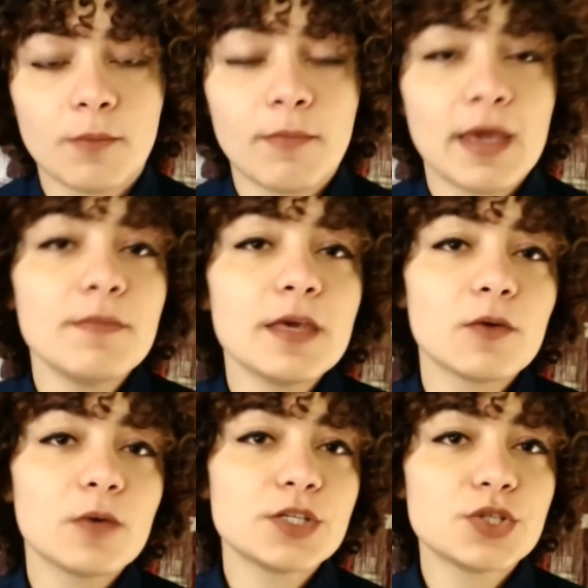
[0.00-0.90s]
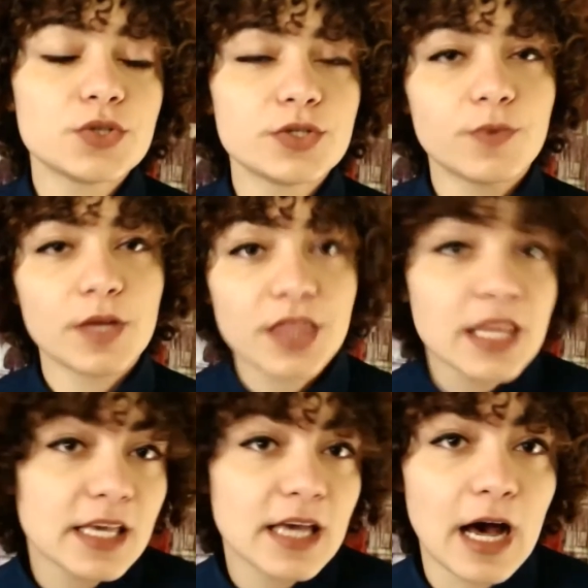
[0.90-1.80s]
maybe we should
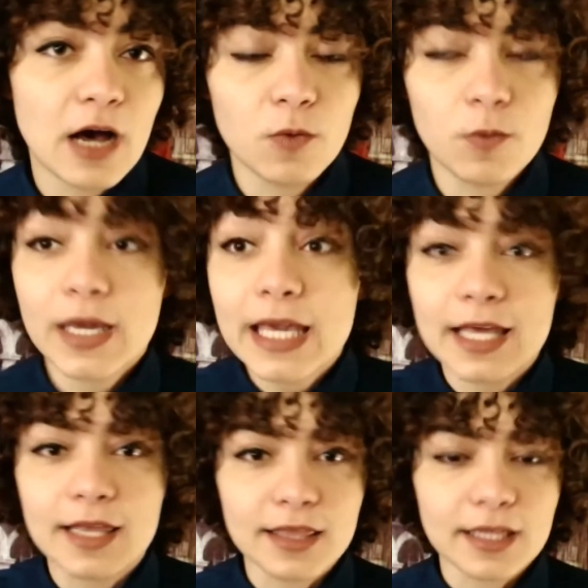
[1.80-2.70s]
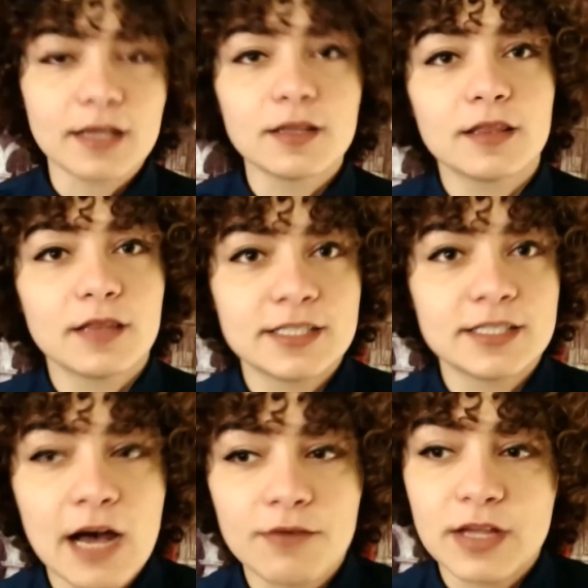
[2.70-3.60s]
rethink how we think
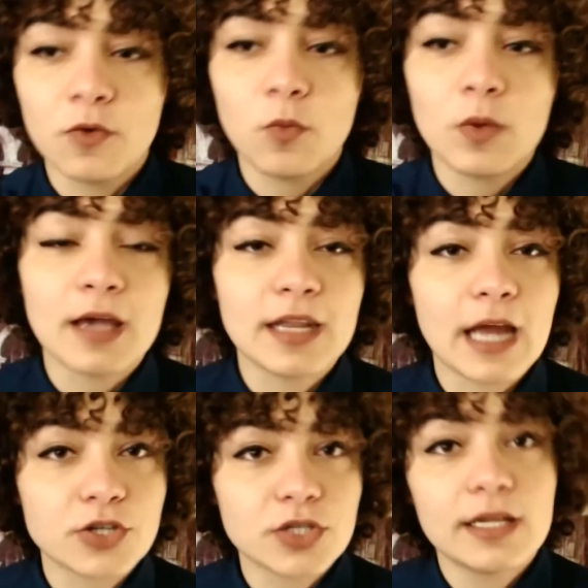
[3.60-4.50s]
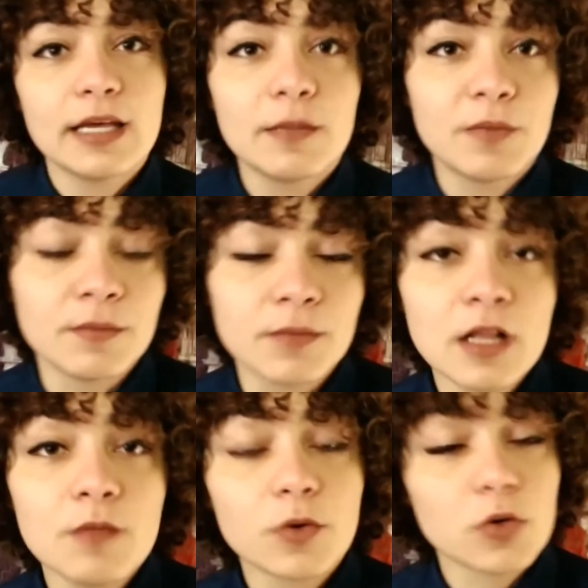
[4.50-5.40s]
stuff, and we might actually help them,
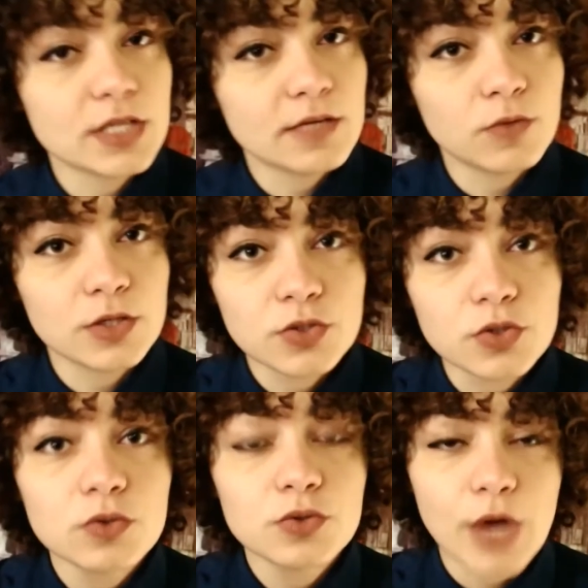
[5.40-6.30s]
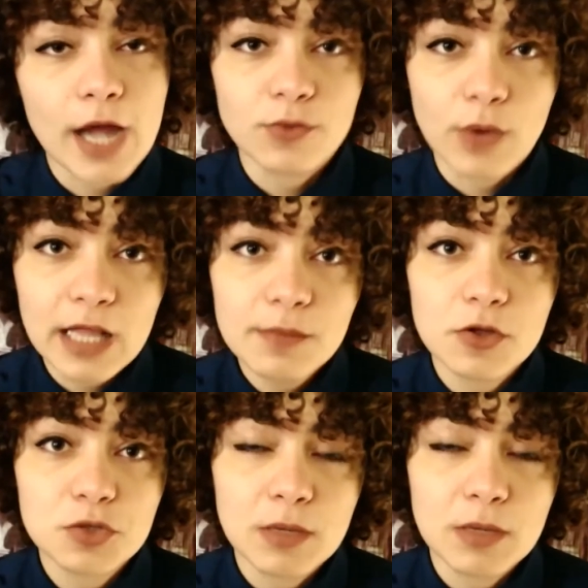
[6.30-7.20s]
because if we do try to help
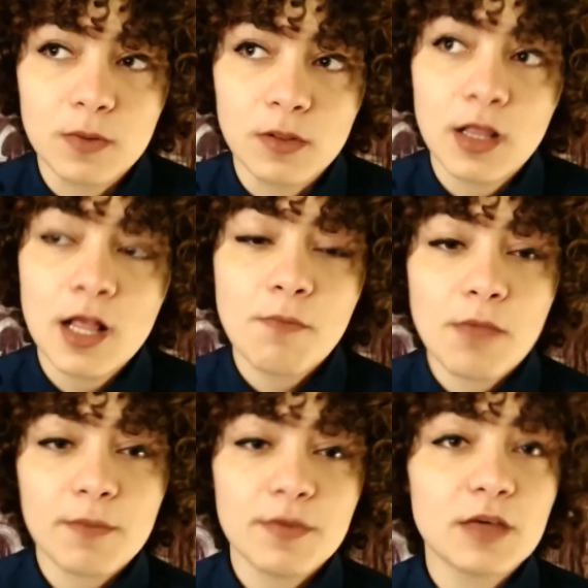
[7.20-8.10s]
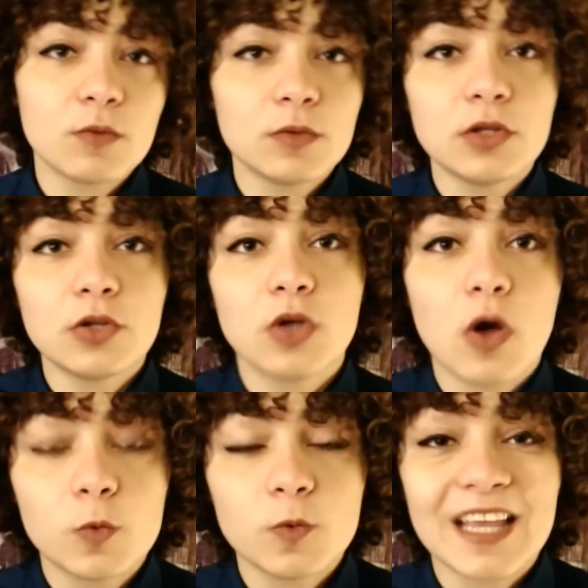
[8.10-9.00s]
those people, maybe they will not
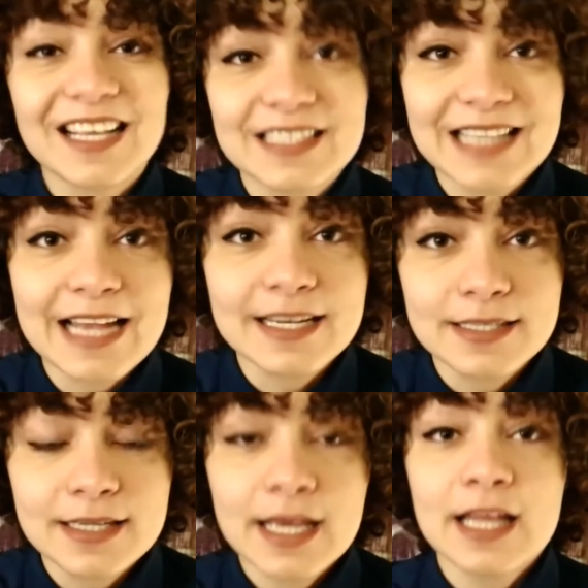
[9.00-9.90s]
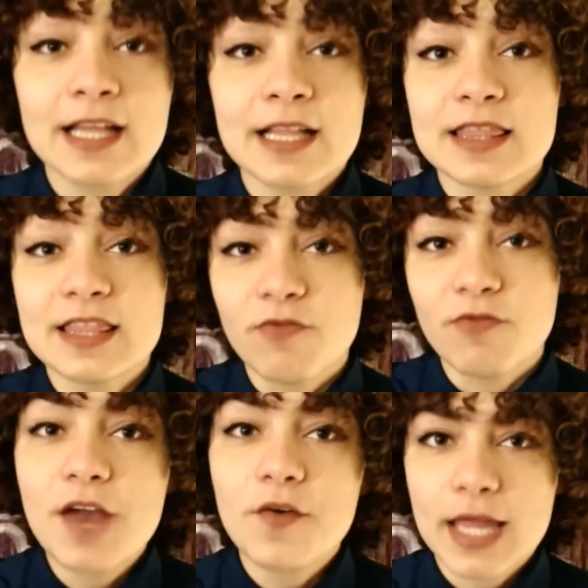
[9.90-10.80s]
go to the extent, the
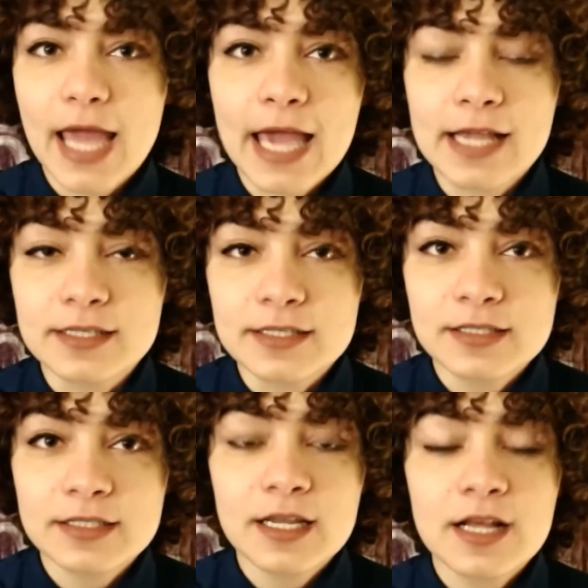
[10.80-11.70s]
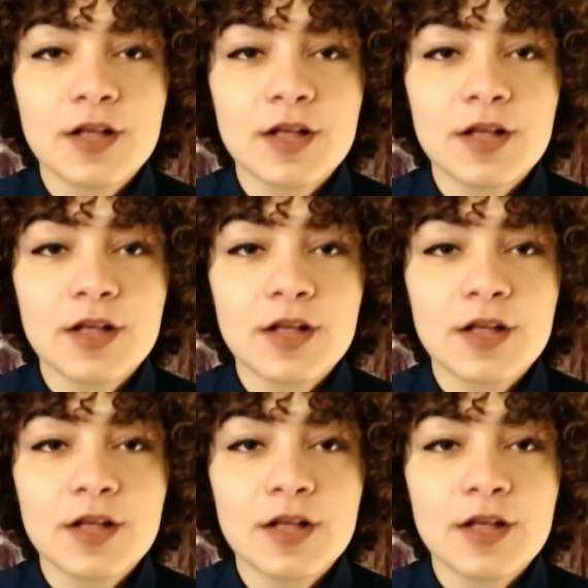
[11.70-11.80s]
very end,